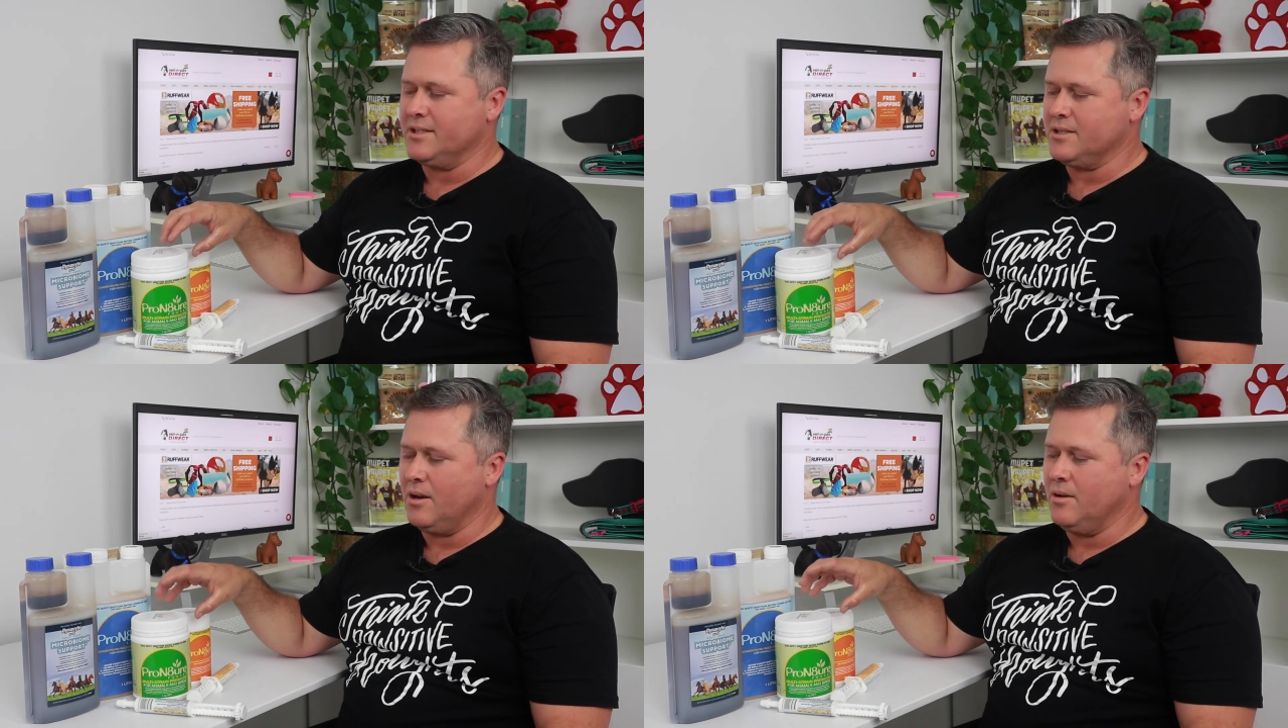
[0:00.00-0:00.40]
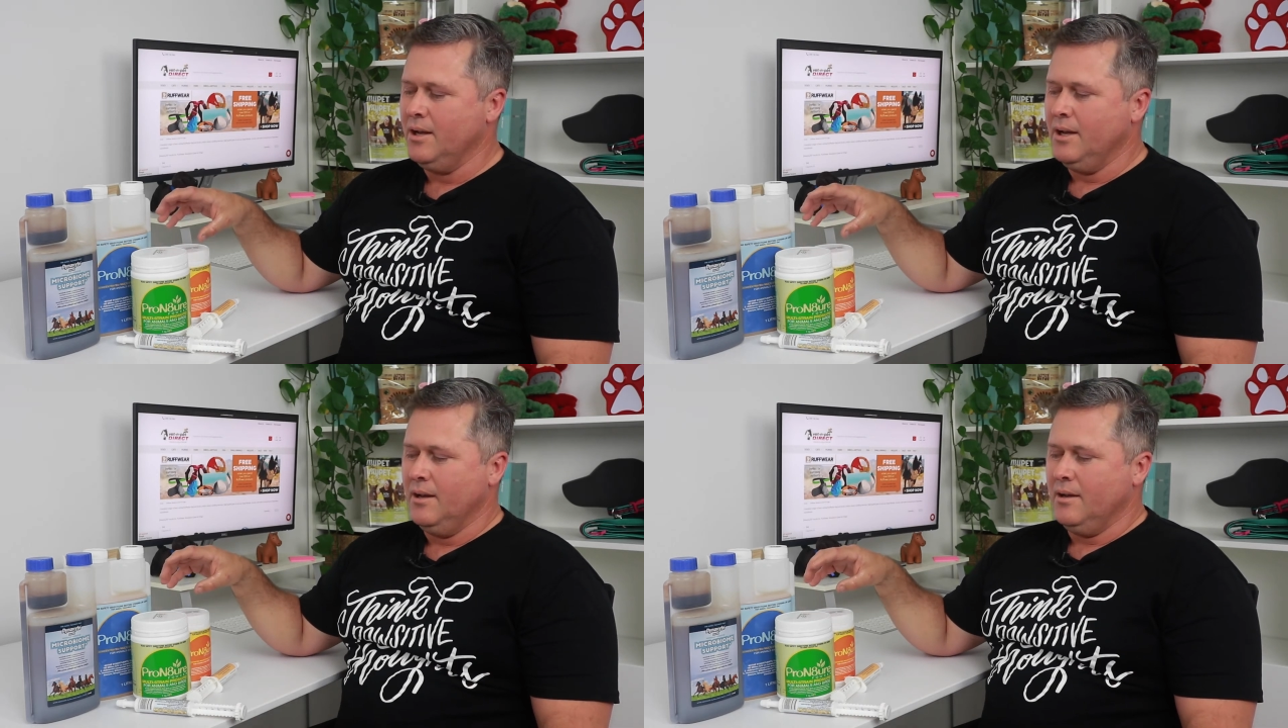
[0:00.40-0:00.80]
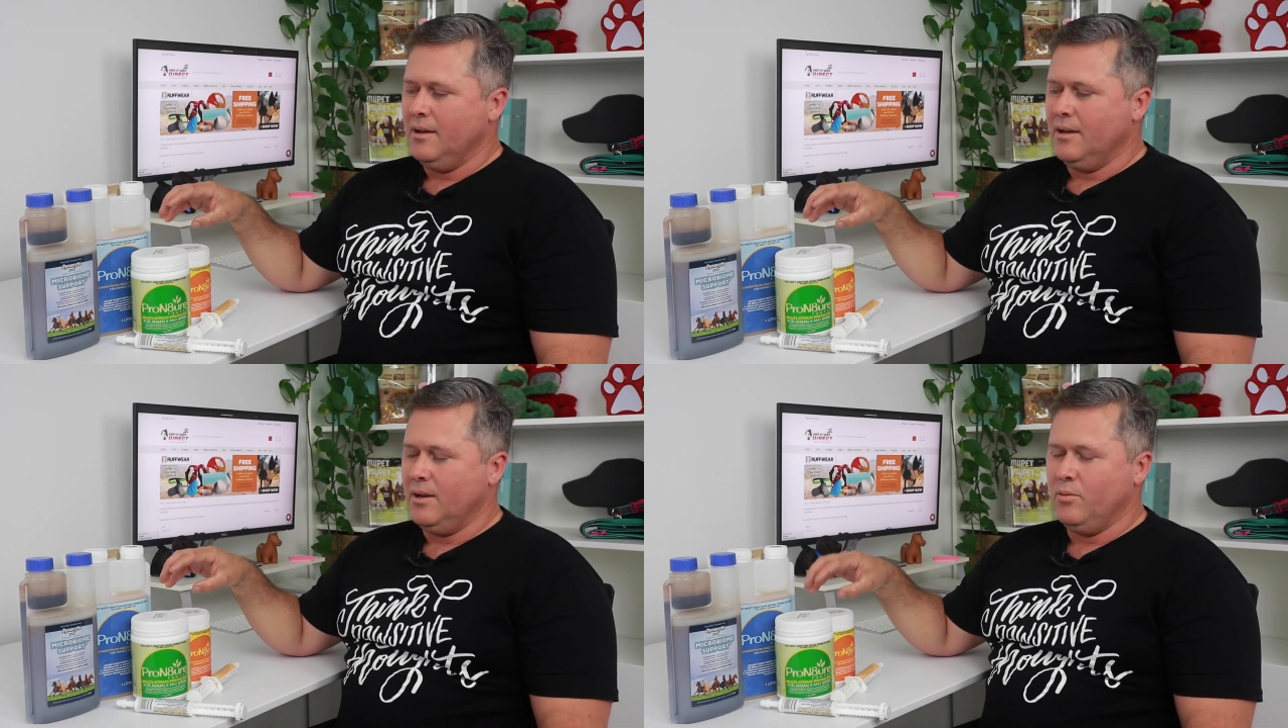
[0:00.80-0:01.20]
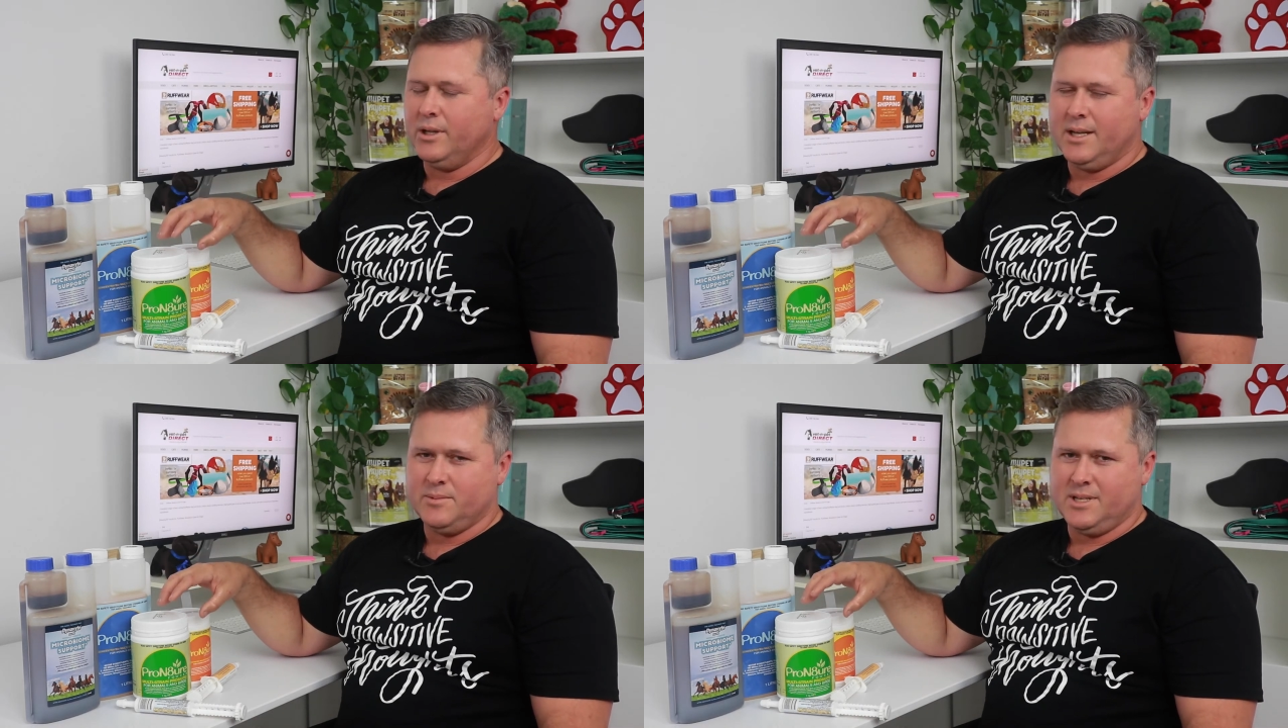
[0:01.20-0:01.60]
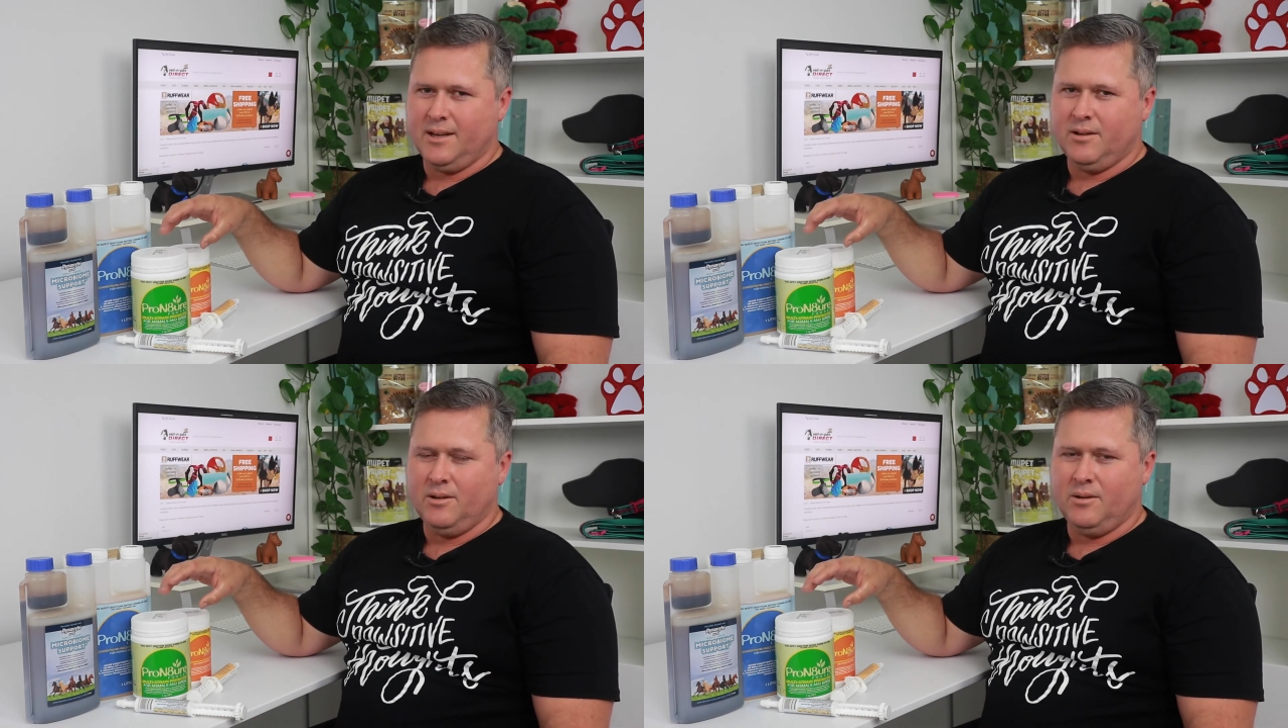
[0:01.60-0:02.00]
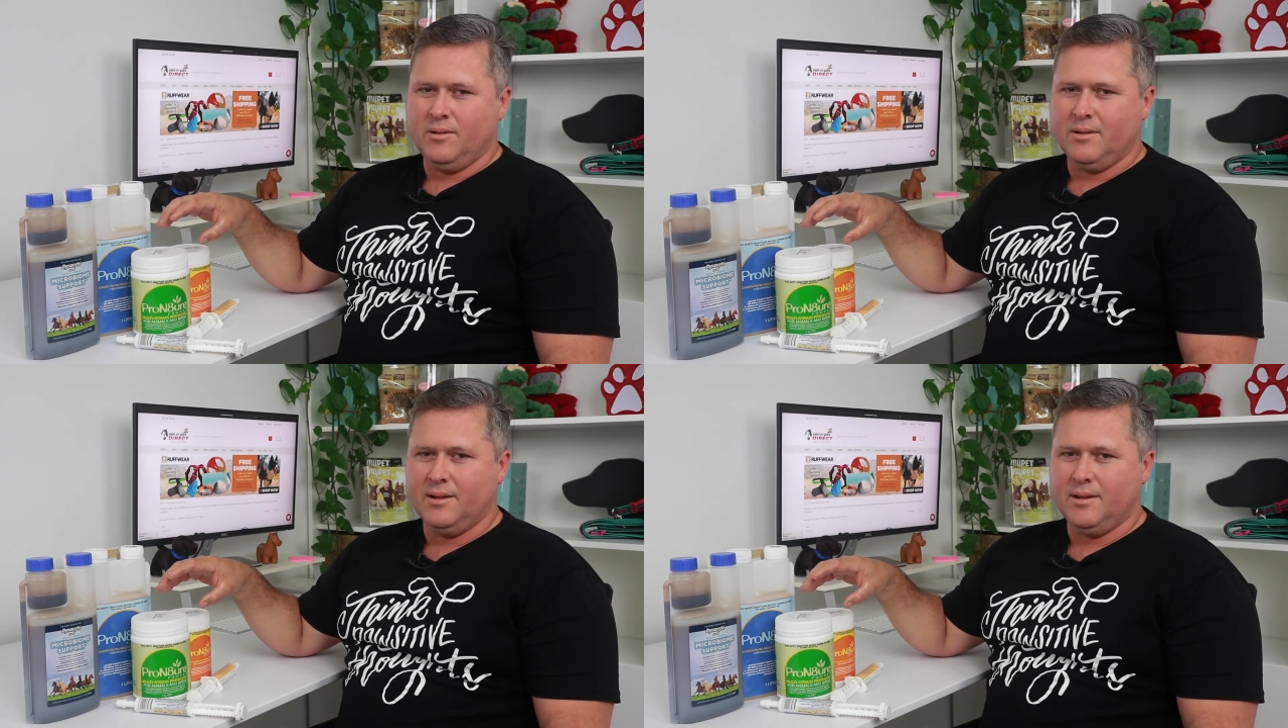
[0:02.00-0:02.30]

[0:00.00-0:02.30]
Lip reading: So it really comes down to